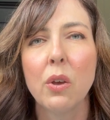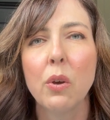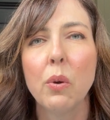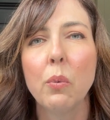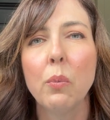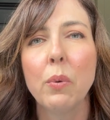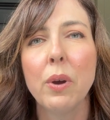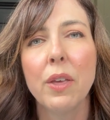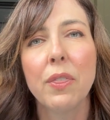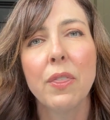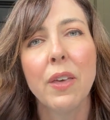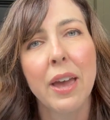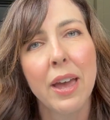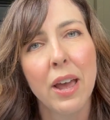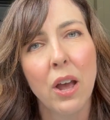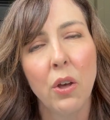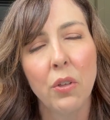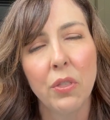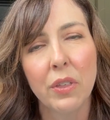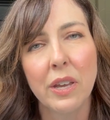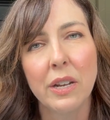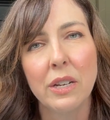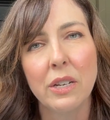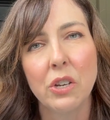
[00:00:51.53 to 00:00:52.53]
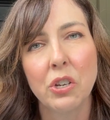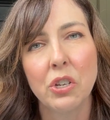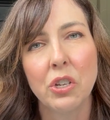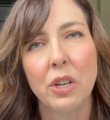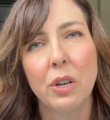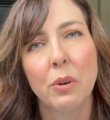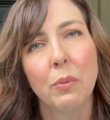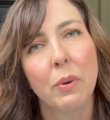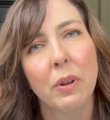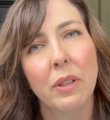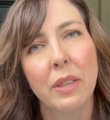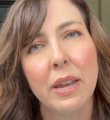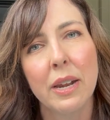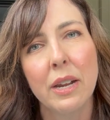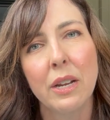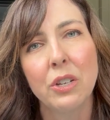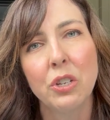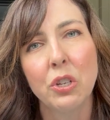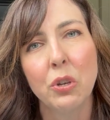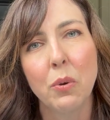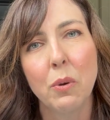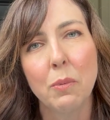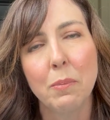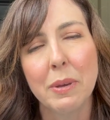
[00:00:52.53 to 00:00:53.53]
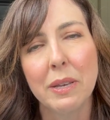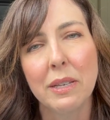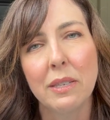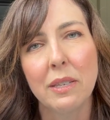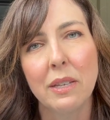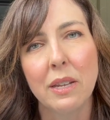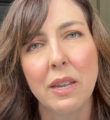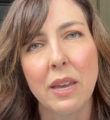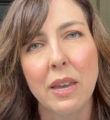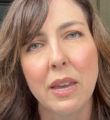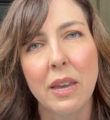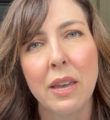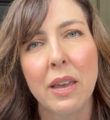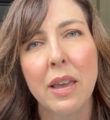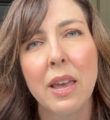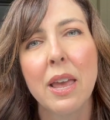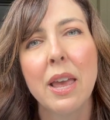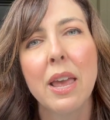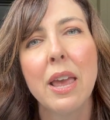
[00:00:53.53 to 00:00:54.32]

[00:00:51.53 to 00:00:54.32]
with a health condition related to obesity,